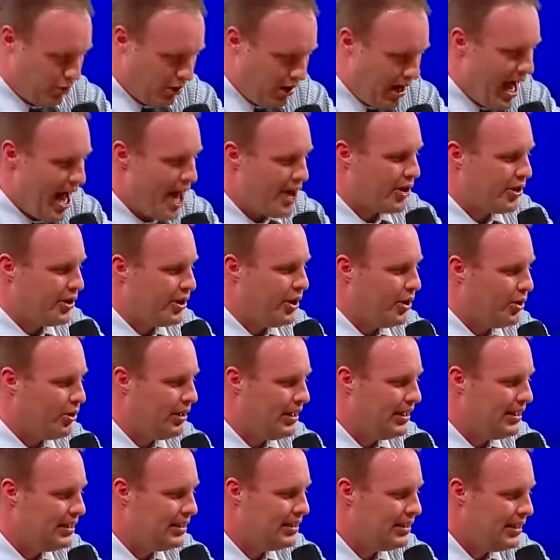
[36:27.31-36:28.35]
will honor you
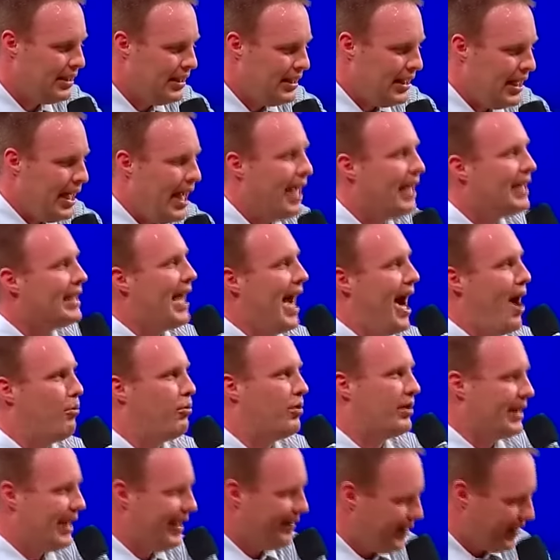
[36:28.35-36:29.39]
and God
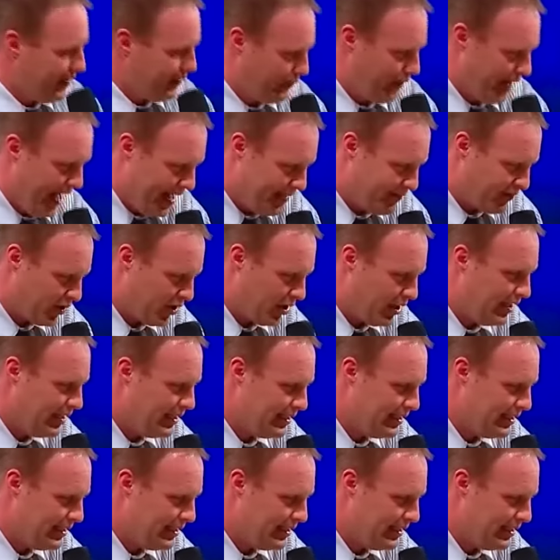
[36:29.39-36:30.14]
will give you favor.